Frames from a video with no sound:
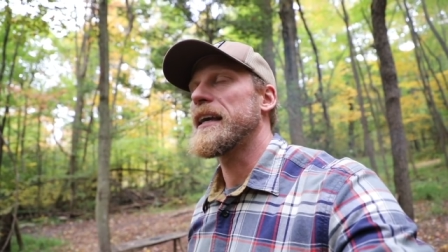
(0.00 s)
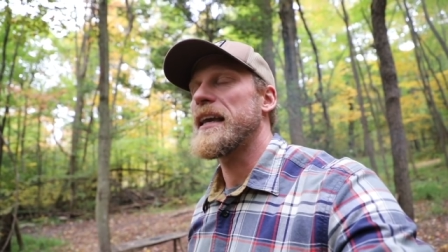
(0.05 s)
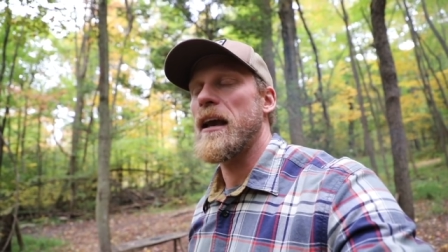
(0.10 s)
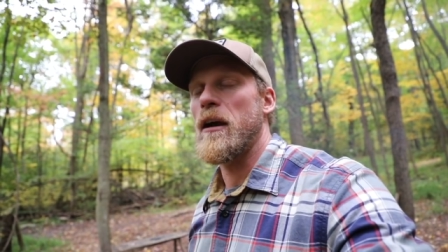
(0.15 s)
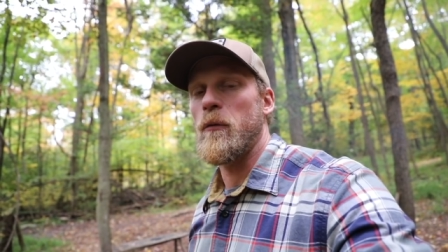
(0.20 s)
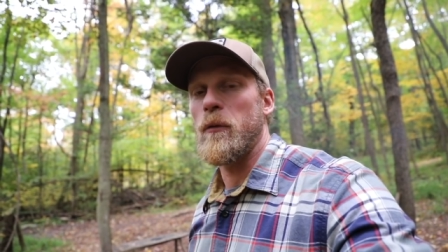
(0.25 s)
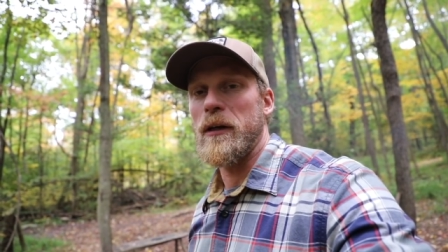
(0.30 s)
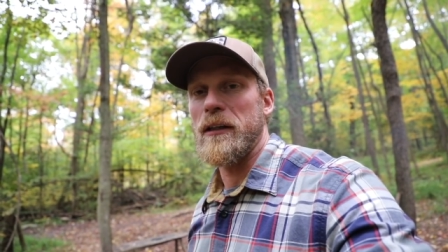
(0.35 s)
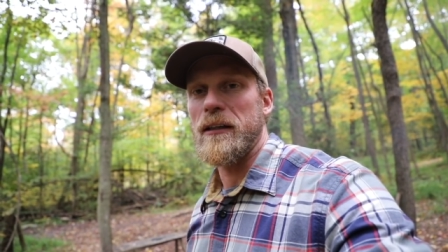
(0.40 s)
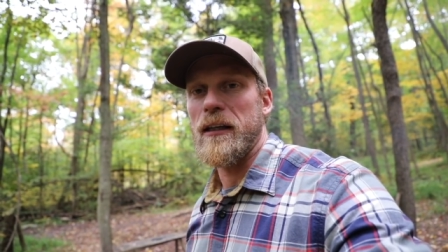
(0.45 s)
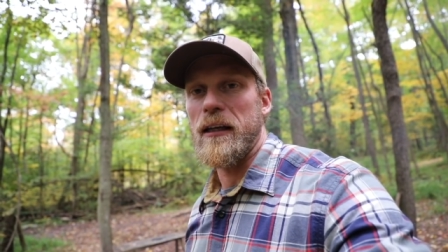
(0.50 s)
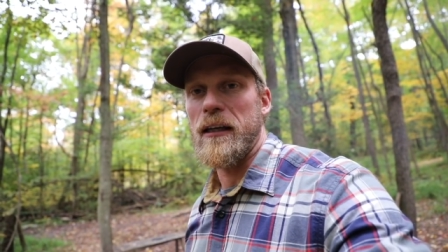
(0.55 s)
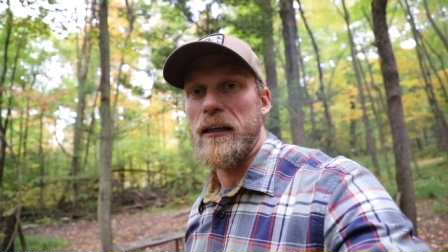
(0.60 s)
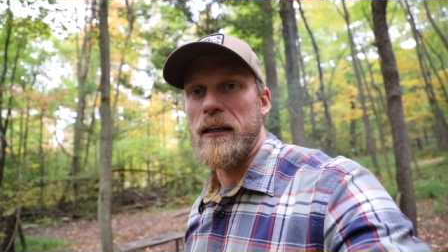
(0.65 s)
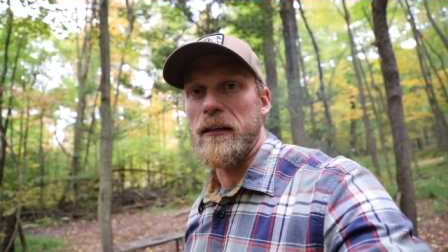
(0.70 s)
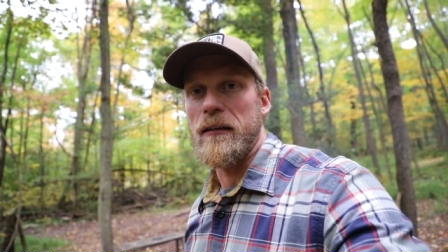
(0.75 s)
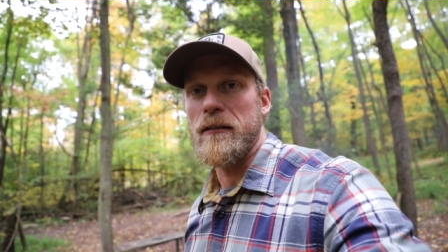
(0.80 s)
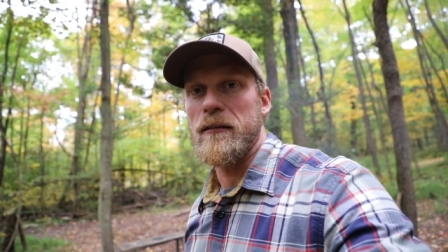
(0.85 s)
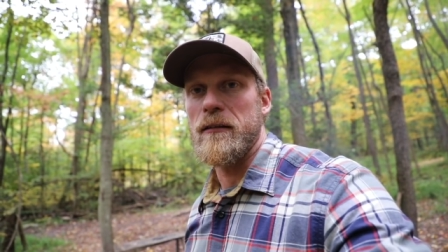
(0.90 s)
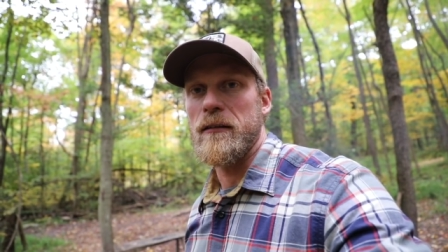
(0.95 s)
I can't wait to
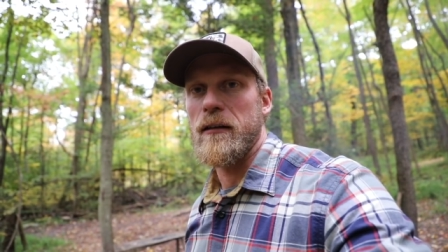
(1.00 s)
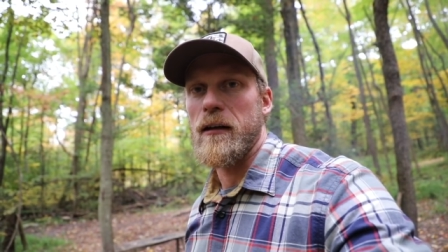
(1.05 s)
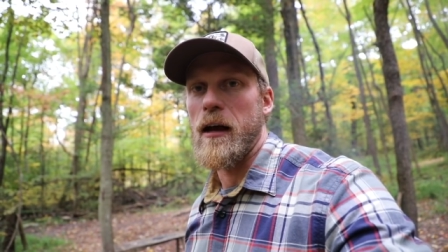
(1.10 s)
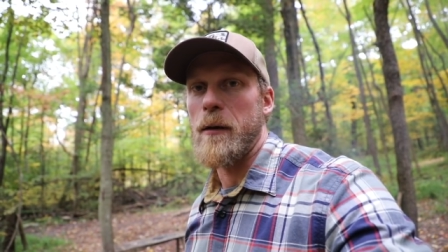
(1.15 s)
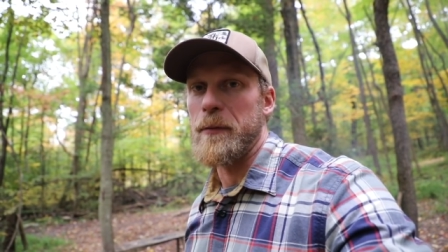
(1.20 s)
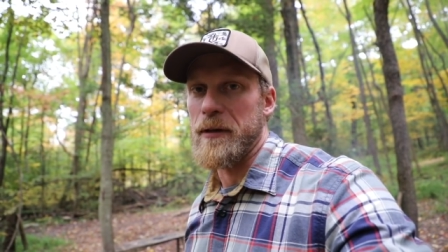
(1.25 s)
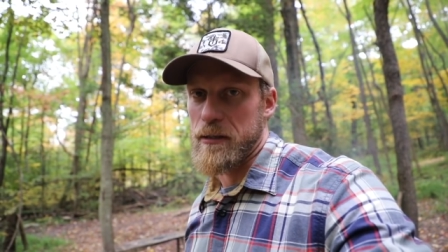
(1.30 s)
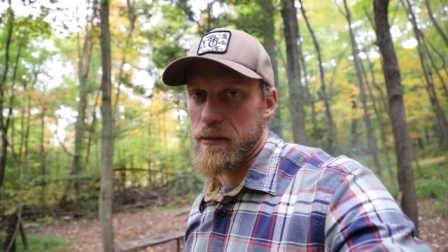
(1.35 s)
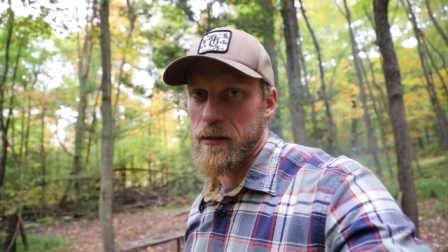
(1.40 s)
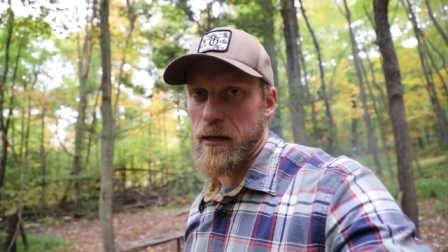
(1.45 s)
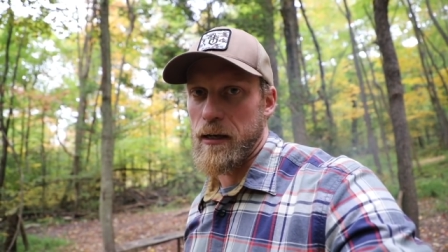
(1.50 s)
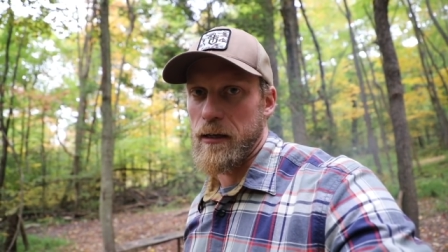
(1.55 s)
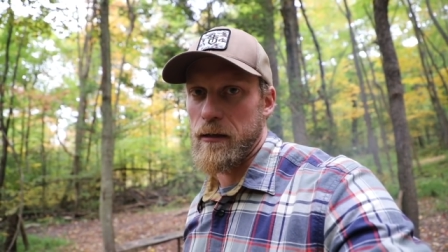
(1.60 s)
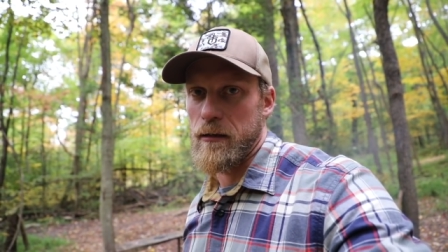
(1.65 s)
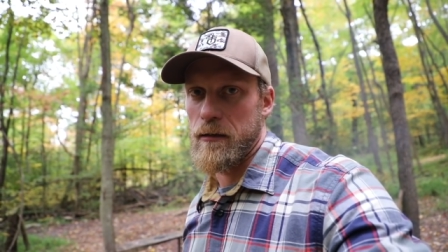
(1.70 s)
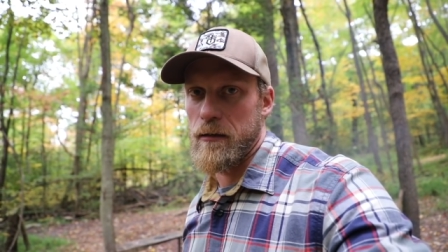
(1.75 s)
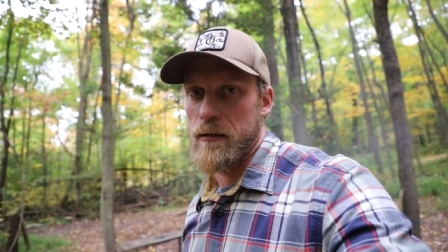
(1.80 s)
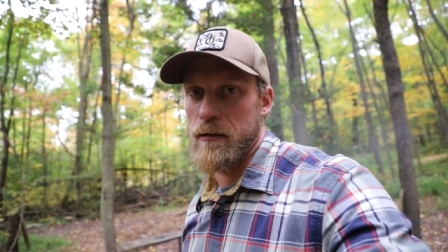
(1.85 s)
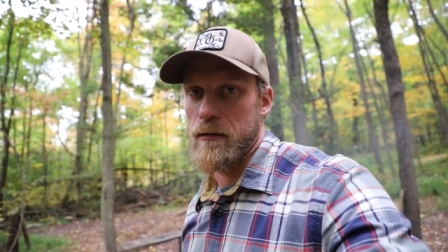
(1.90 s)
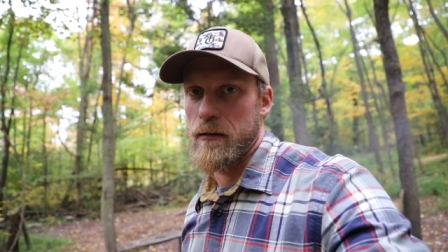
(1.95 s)
eat. I'm
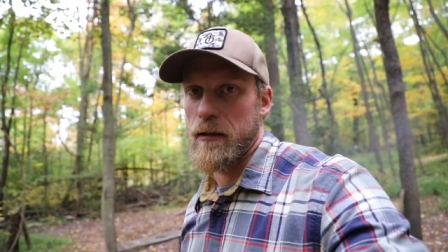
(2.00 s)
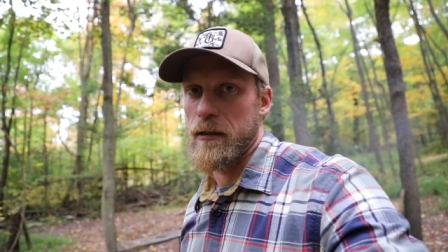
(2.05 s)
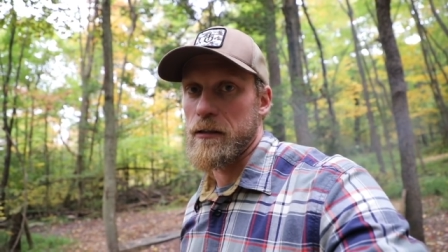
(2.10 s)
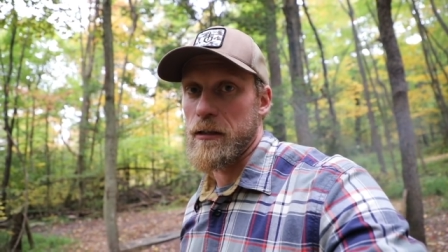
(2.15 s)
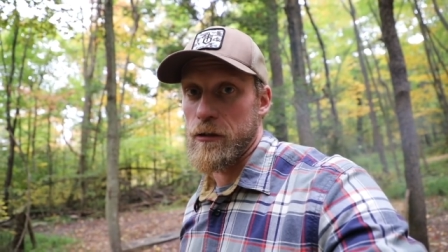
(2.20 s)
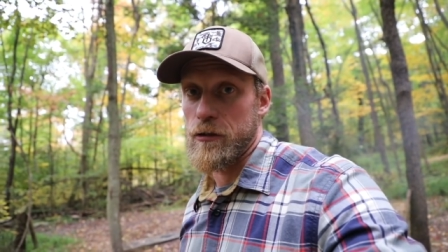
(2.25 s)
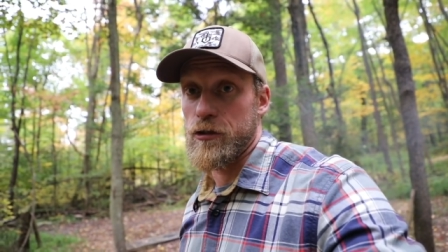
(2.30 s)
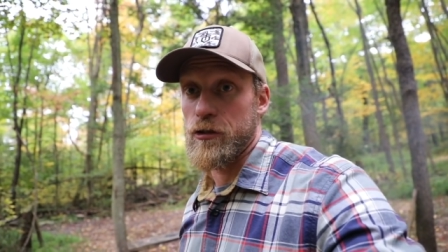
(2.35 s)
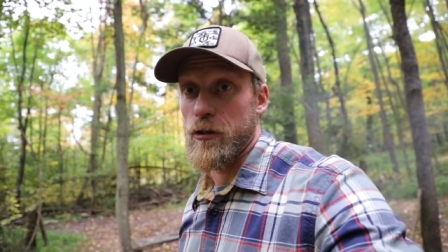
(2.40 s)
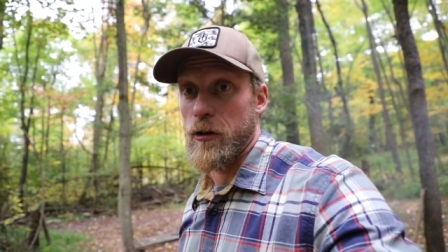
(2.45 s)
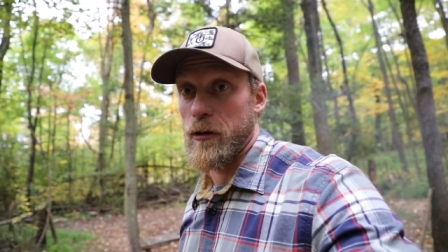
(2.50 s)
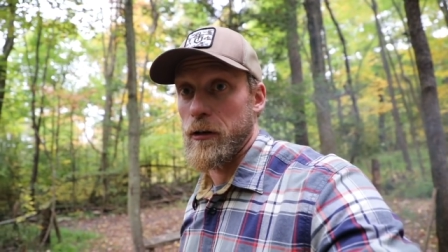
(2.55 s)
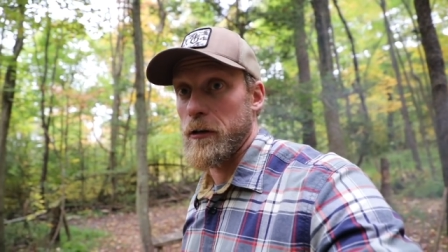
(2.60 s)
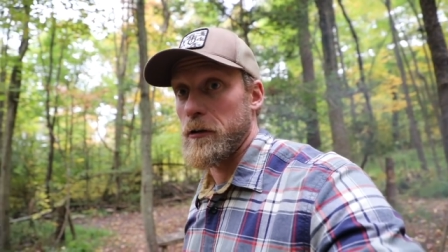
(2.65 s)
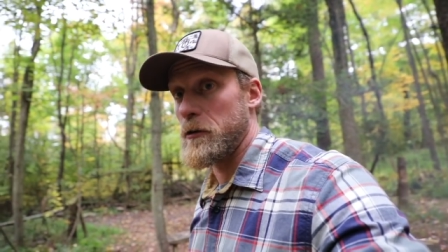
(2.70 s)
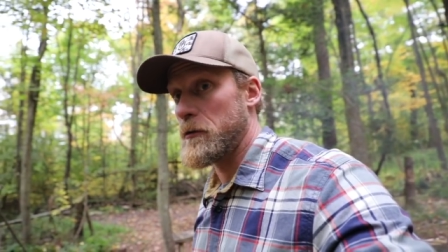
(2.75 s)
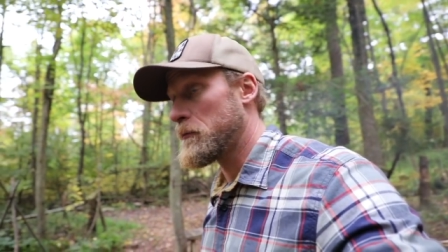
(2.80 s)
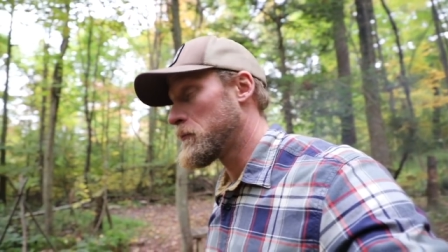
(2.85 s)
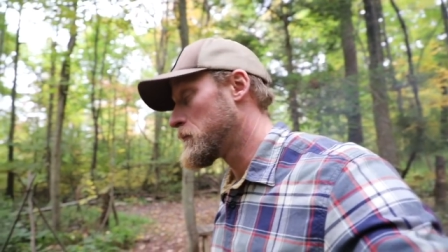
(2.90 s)
excited. Let's get started.